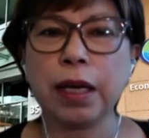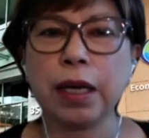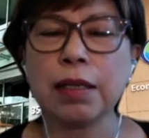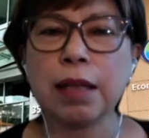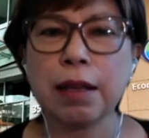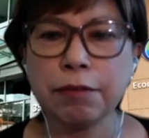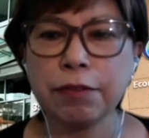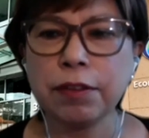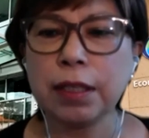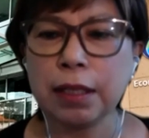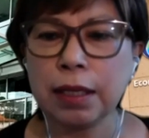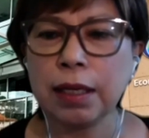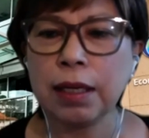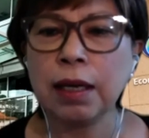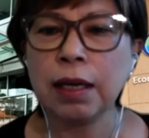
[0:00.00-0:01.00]
and
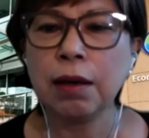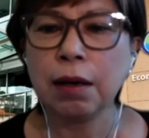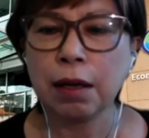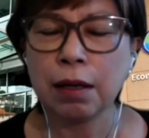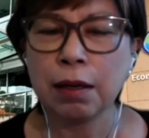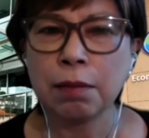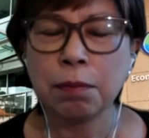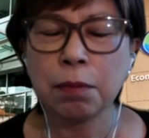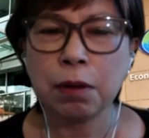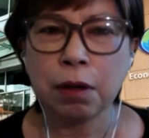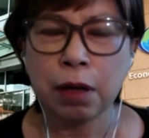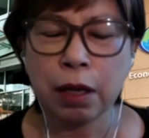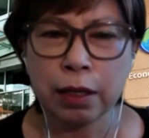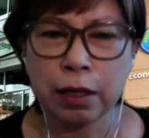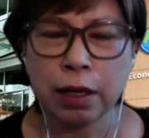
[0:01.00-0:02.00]
definitely
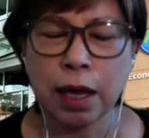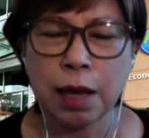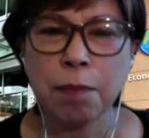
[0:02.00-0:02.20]
the